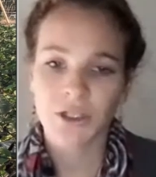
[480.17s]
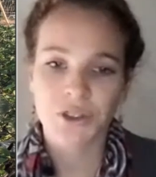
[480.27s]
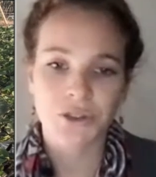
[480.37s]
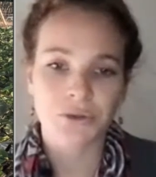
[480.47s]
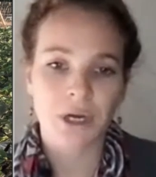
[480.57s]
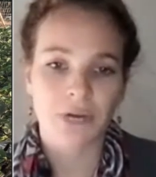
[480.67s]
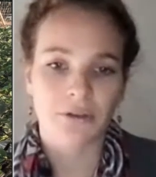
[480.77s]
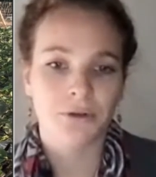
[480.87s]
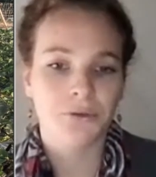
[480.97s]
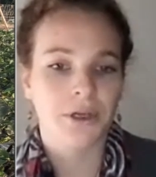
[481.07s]
on to
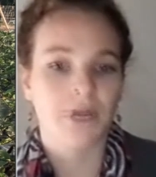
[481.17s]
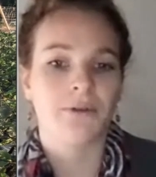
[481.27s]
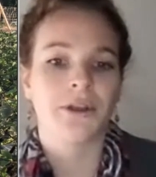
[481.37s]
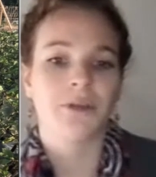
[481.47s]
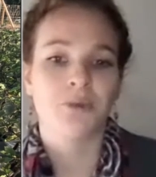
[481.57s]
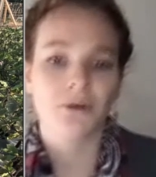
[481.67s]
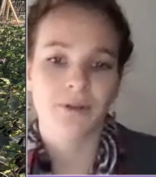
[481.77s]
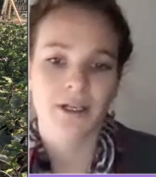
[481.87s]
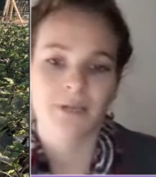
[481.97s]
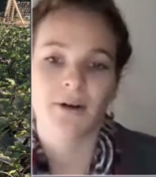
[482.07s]
food recovery, the poll
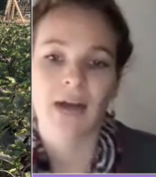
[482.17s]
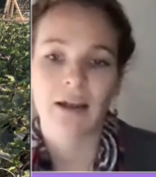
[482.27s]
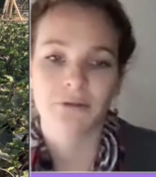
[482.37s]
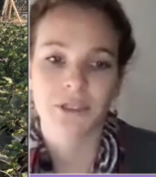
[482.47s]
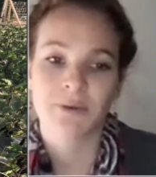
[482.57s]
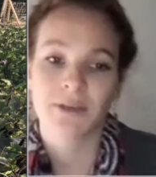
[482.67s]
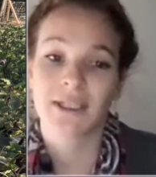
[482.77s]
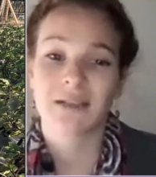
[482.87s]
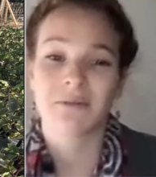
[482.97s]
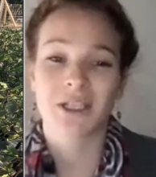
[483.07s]
found about half
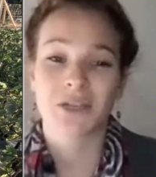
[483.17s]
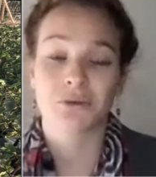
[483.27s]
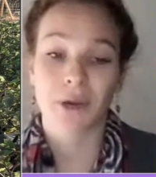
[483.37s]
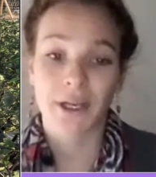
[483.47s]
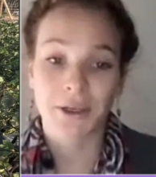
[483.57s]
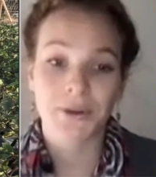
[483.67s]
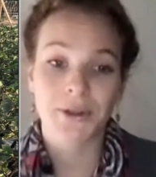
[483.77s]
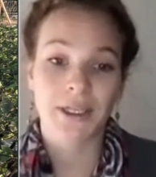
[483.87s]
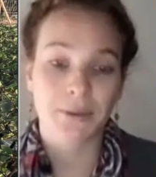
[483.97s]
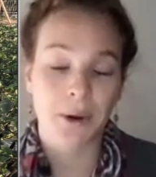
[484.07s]
respondents admit to
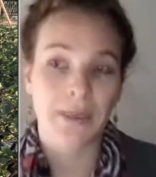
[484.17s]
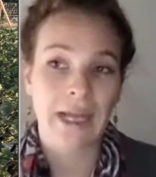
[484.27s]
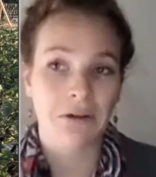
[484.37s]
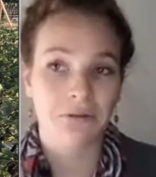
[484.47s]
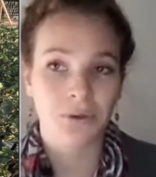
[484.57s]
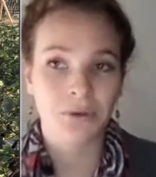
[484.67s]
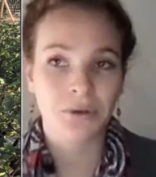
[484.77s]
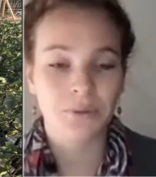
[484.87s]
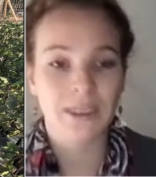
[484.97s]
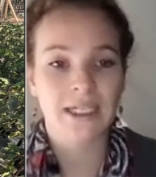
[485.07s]
regularly throwing out food,
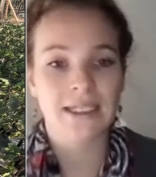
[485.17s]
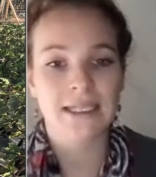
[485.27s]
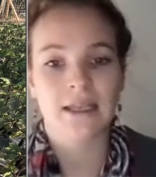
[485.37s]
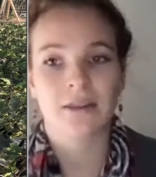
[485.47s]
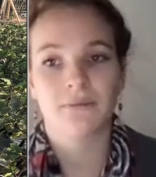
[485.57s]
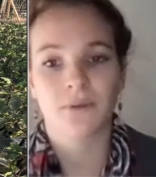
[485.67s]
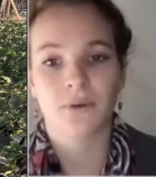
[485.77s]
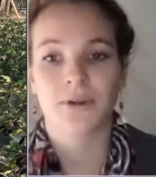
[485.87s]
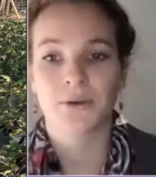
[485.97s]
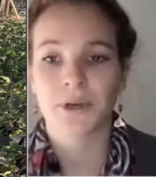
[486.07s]
and we can see that
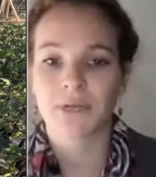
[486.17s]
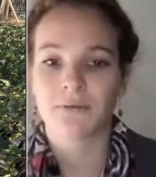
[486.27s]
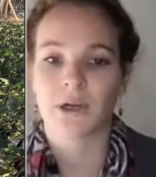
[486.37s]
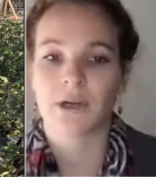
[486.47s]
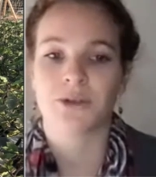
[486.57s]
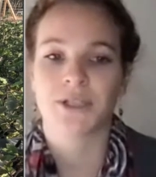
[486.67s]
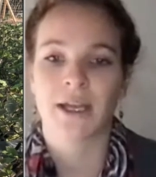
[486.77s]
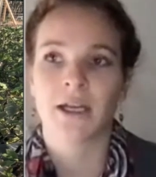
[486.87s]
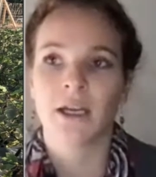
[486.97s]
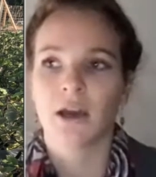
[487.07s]
30 to
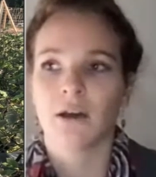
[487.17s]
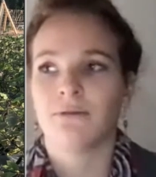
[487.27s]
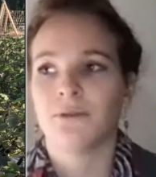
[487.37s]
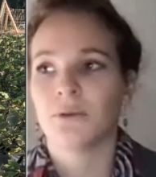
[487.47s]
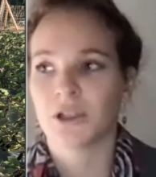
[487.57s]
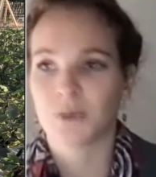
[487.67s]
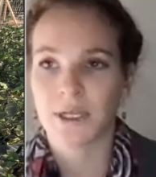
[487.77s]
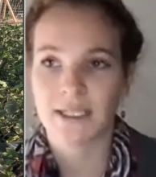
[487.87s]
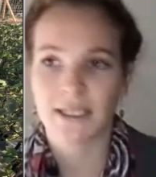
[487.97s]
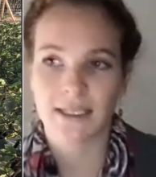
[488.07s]
40% of food is
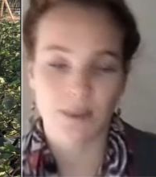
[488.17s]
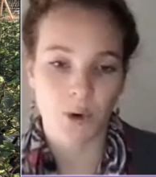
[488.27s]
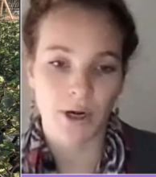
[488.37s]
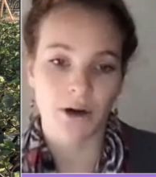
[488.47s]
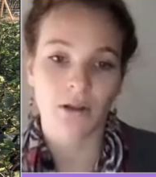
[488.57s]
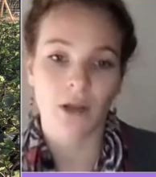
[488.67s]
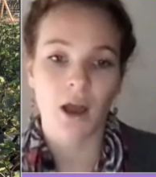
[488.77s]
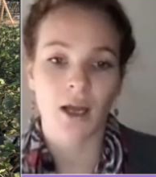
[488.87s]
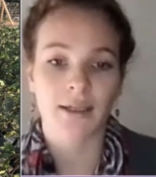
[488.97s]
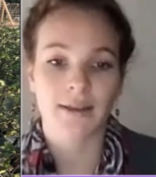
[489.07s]
wasted somewhere
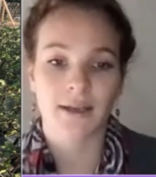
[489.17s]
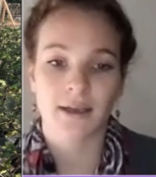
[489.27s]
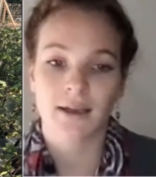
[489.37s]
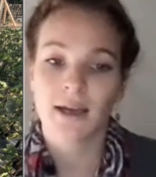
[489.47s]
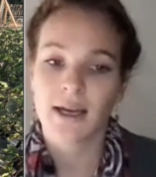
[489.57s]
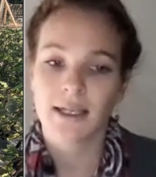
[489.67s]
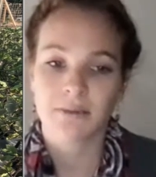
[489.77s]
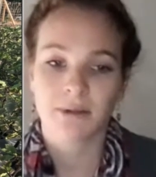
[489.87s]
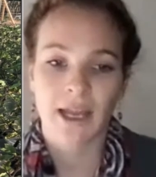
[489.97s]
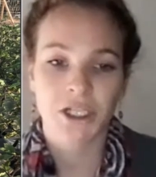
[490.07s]
along the
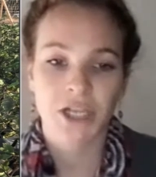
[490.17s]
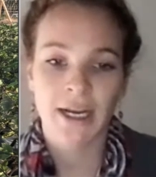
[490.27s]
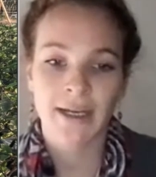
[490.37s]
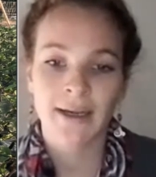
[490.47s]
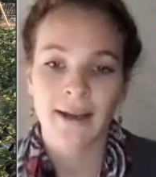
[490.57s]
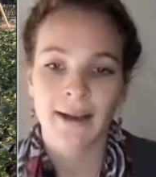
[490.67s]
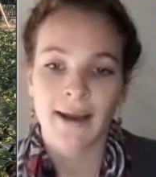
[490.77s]
supply chain.